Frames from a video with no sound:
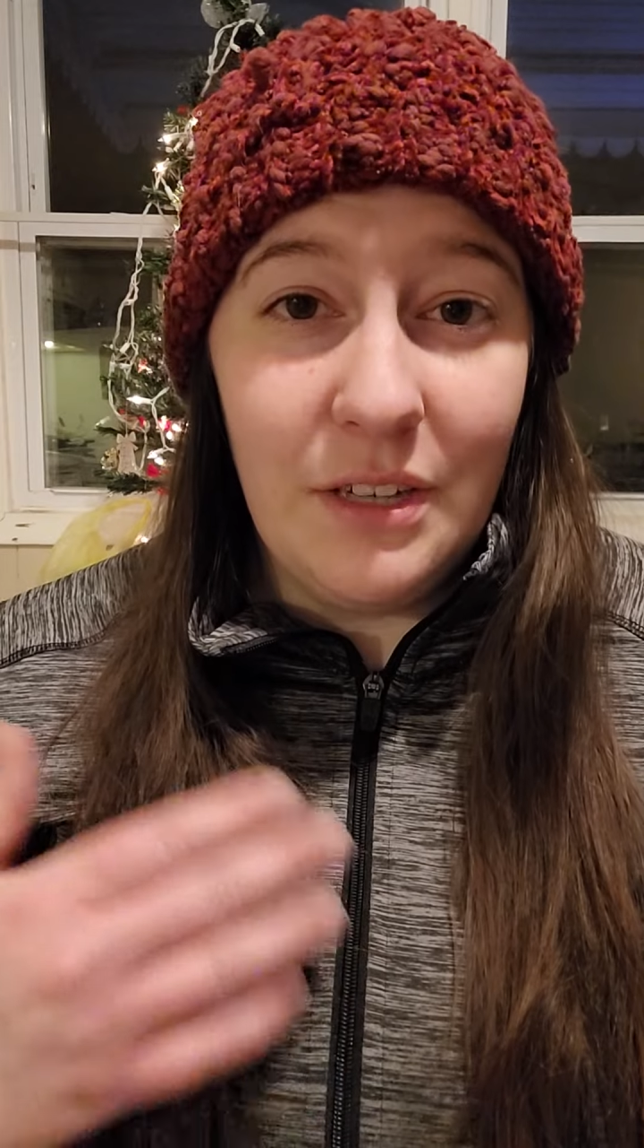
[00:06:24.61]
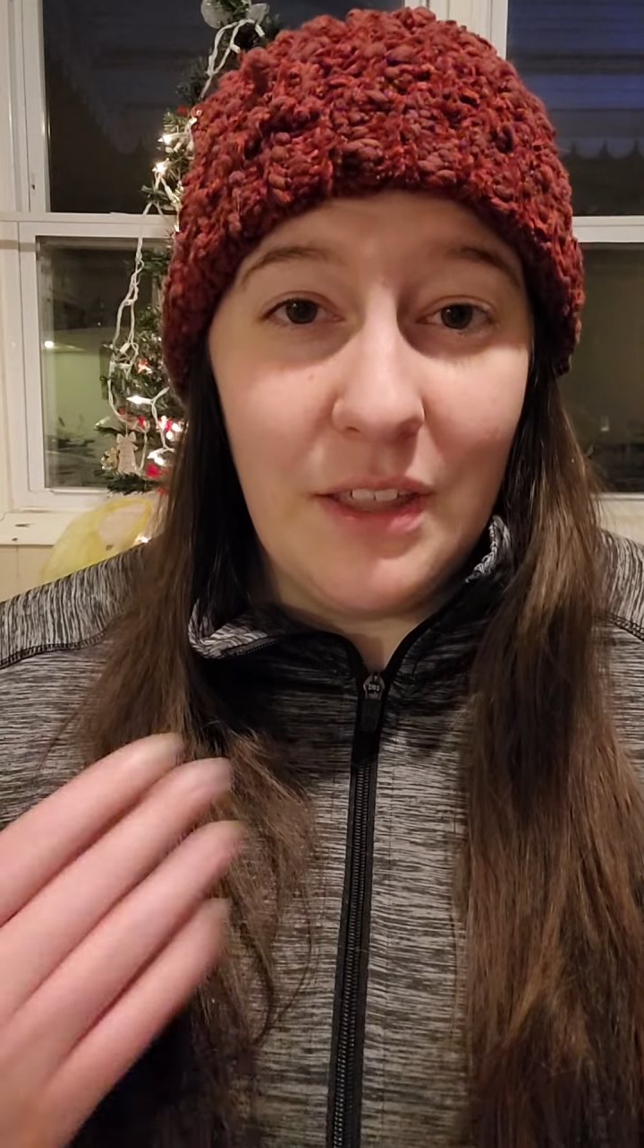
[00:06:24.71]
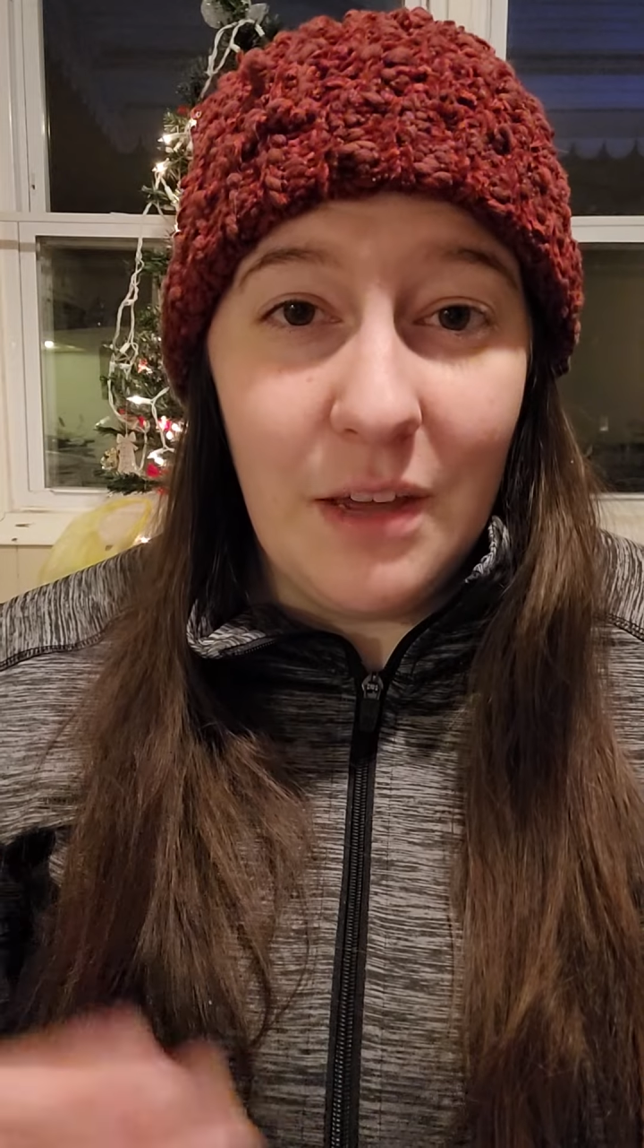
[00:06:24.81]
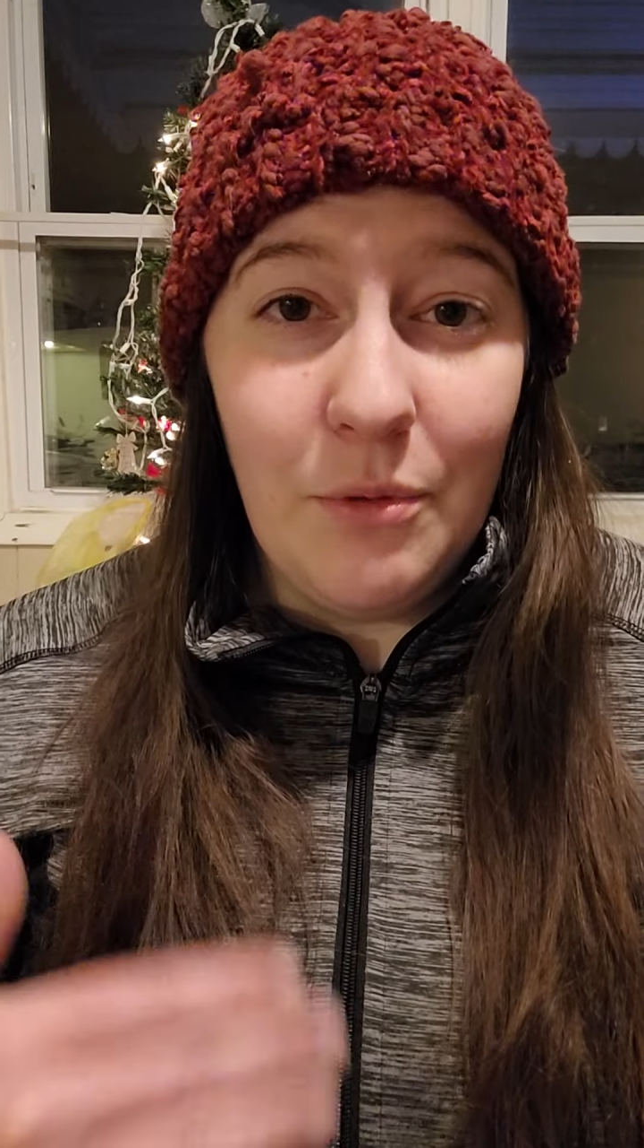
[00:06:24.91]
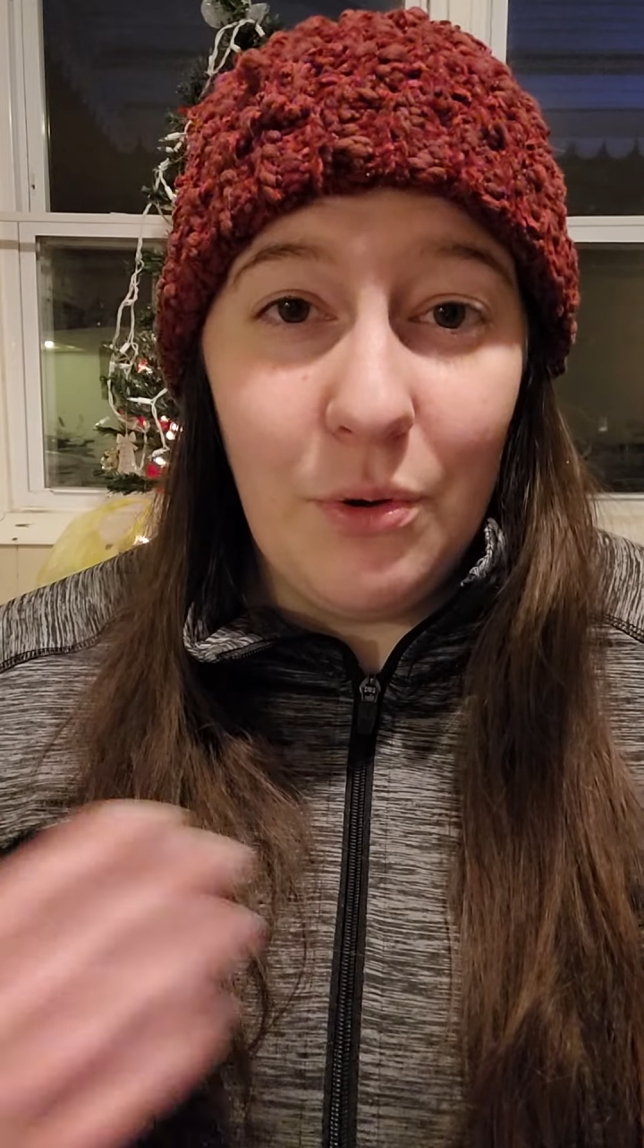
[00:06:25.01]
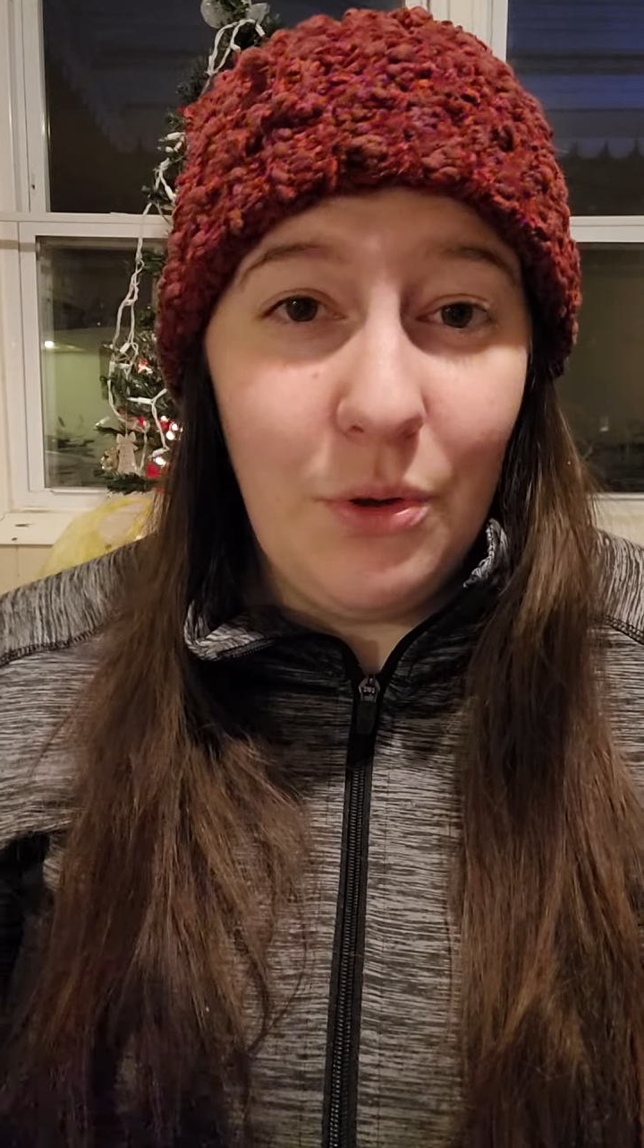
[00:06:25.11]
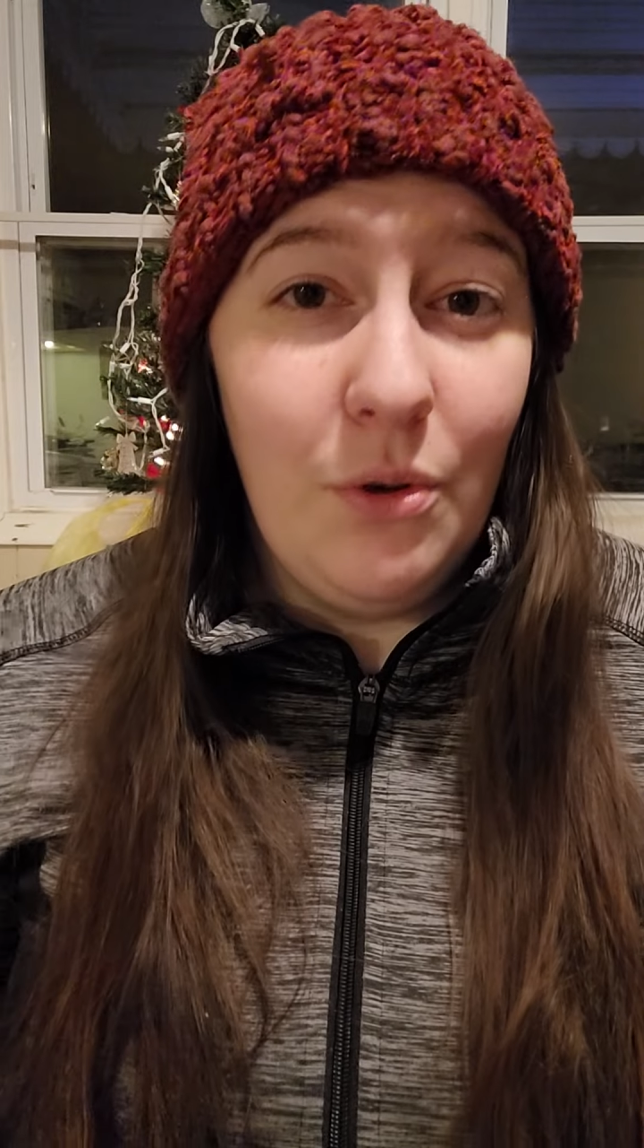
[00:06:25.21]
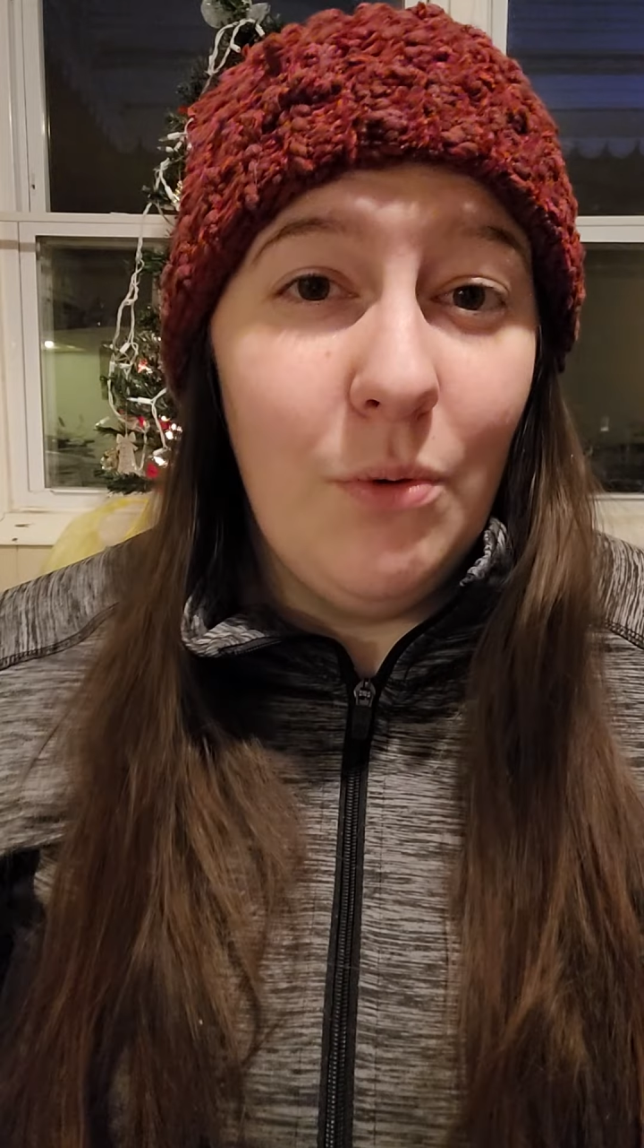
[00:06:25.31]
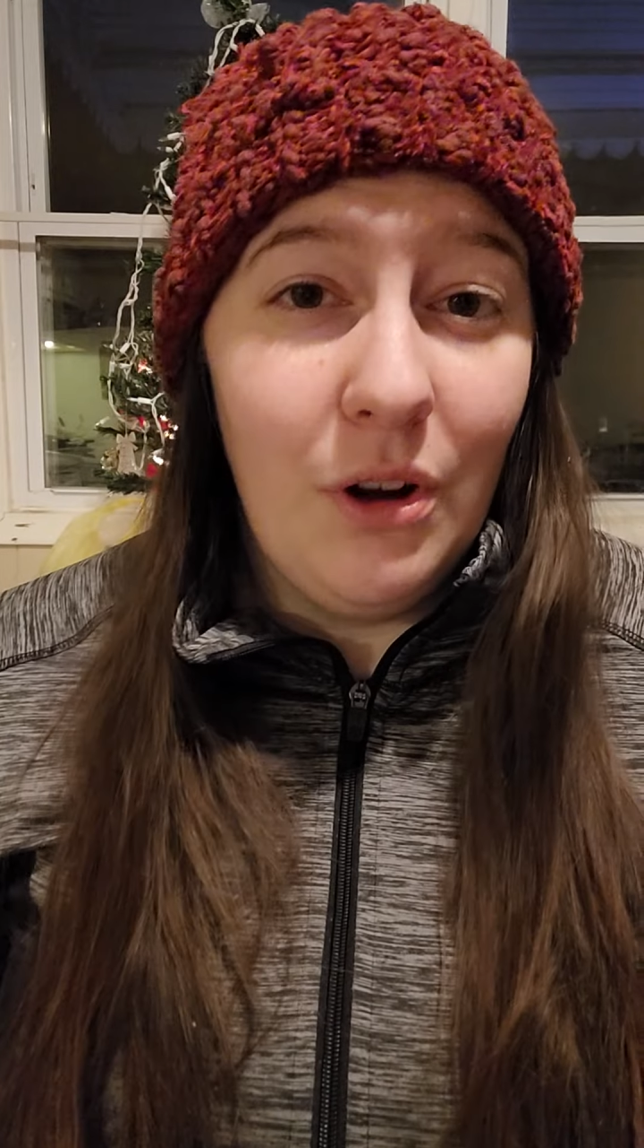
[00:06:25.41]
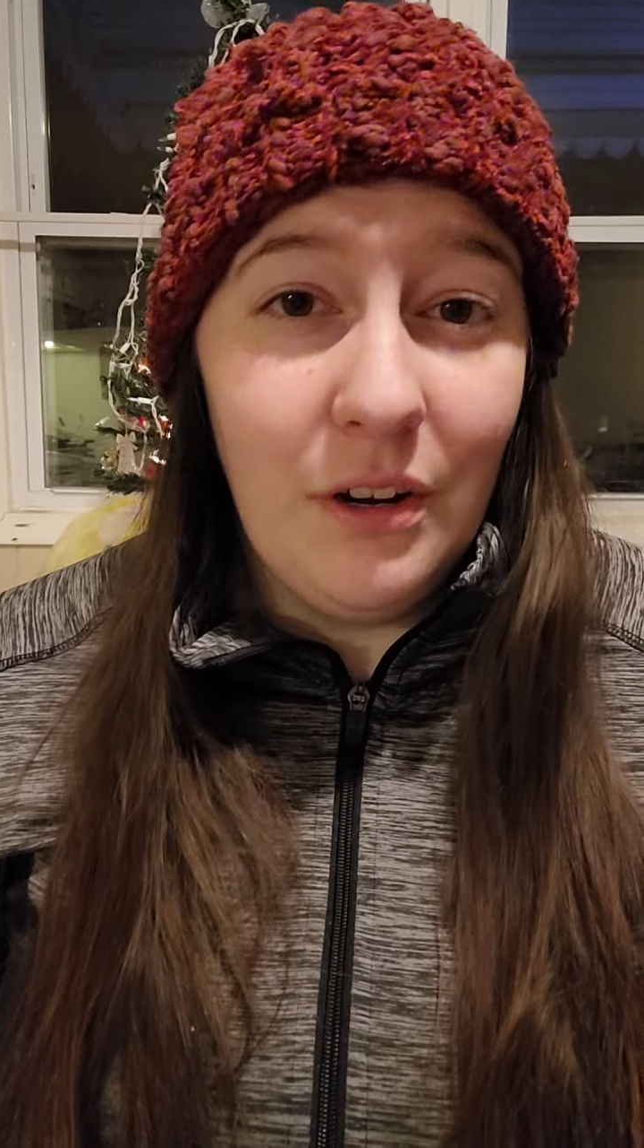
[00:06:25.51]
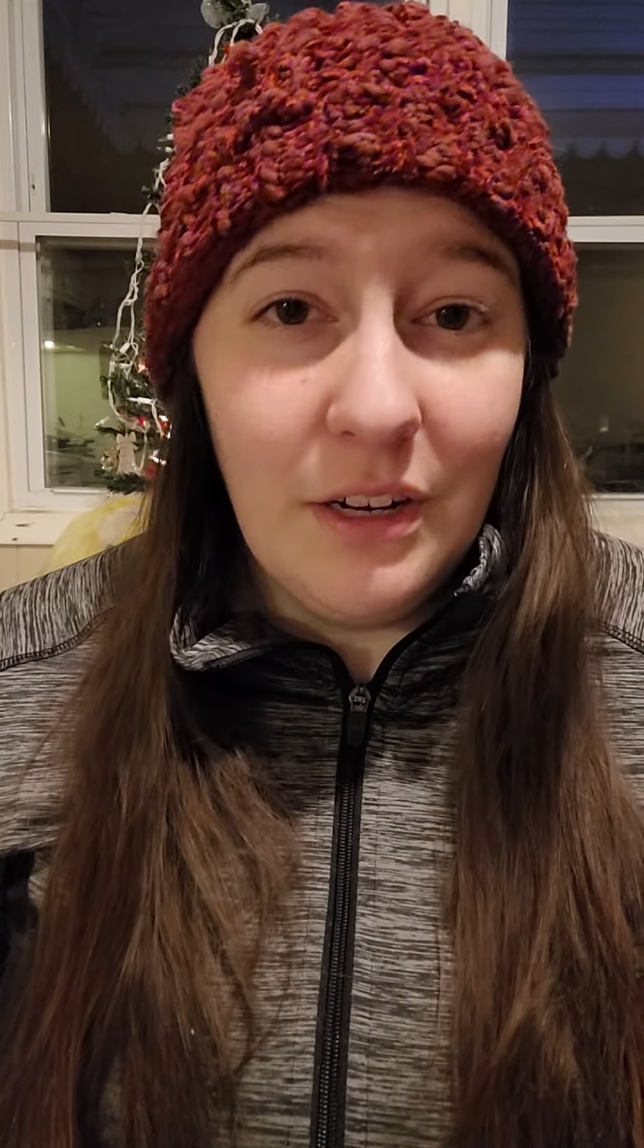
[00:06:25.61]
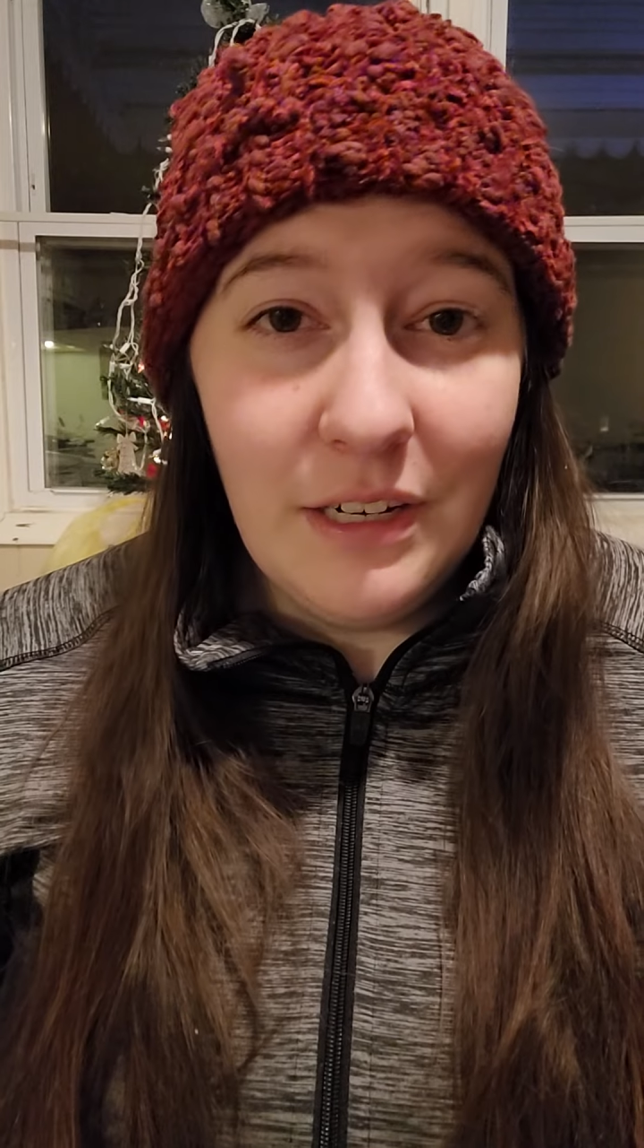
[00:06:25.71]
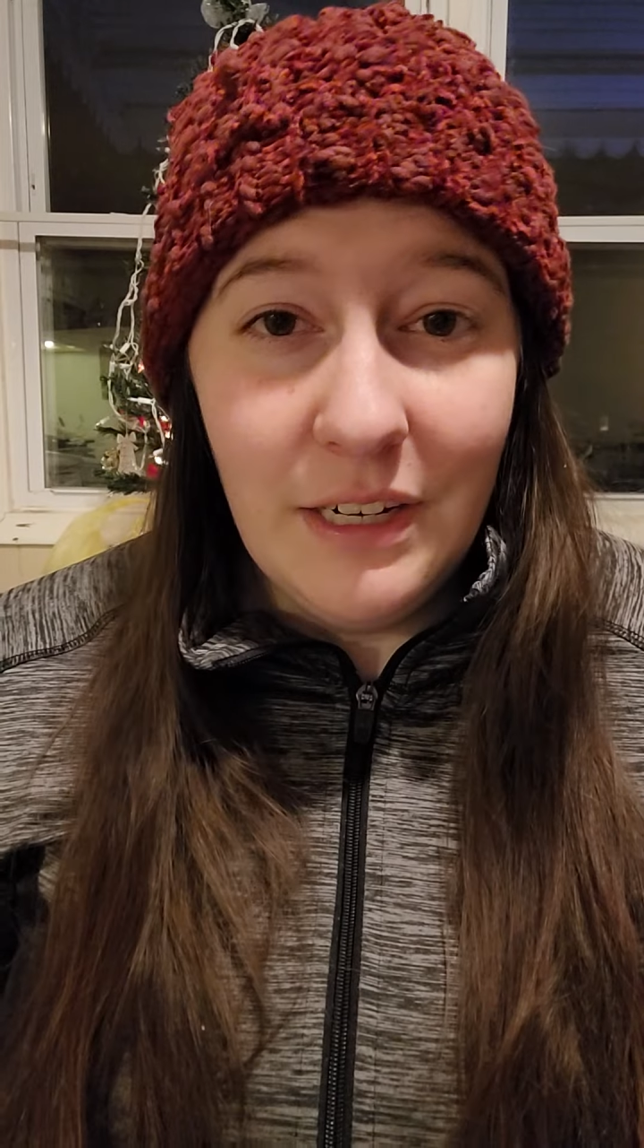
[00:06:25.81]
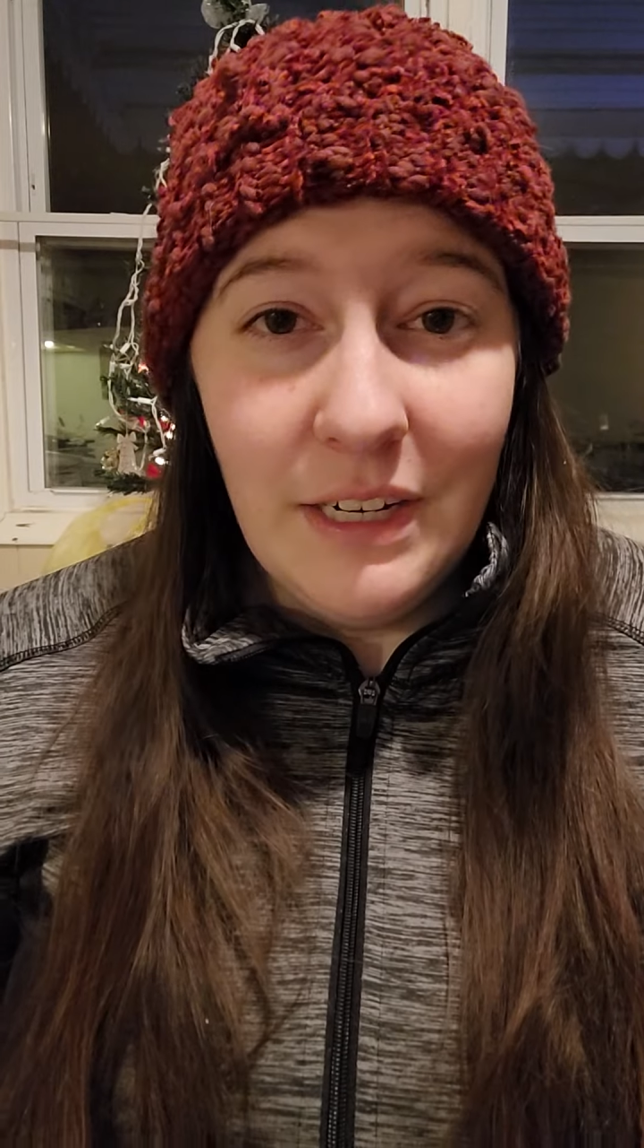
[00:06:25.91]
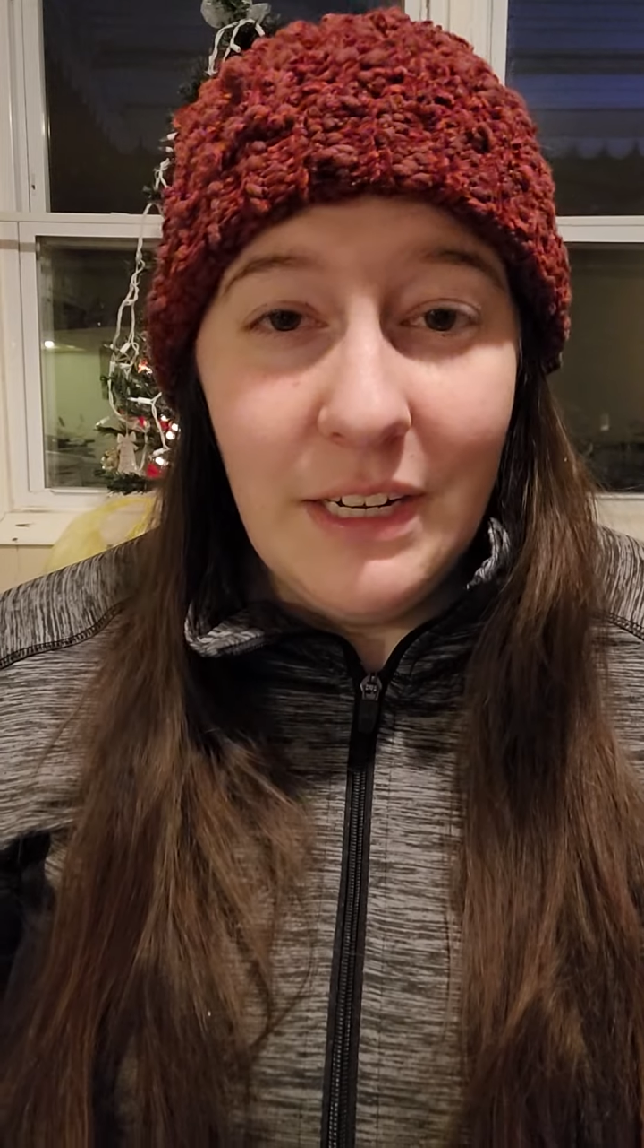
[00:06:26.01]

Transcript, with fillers: to them who you are.